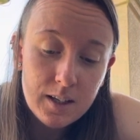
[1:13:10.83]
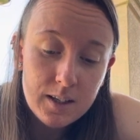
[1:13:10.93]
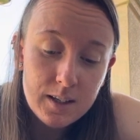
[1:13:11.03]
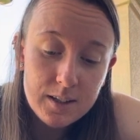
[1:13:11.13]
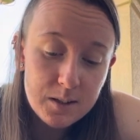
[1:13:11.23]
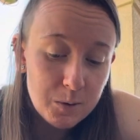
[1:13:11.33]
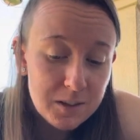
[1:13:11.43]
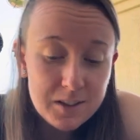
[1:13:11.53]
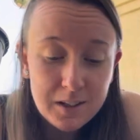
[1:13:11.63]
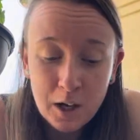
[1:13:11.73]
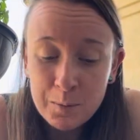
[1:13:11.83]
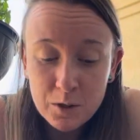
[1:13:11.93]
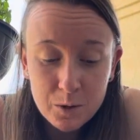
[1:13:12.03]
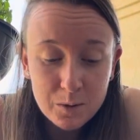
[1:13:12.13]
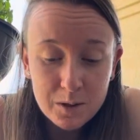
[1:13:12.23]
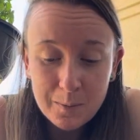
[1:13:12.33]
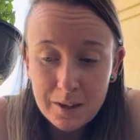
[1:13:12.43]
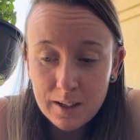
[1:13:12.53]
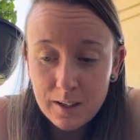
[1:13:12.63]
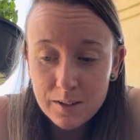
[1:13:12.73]
So it's time to choose
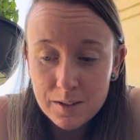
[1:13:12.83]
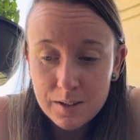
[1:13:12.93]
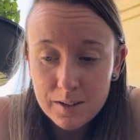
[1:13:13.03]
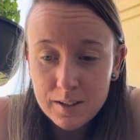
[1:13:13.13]
something else.